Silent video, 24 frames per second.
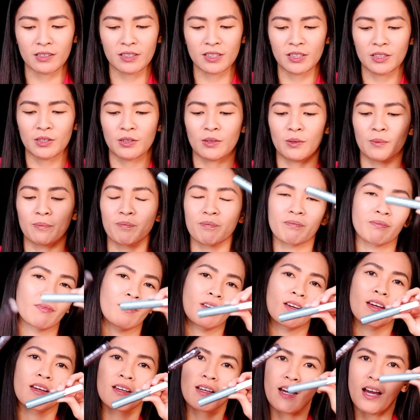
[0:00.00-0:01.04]
So
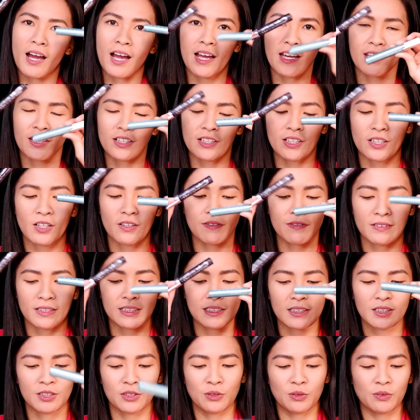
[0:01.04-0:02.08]
either of
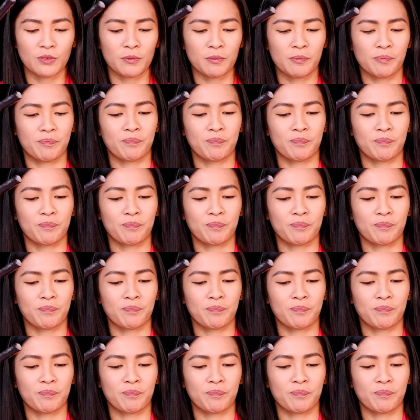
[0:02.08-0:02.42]
these two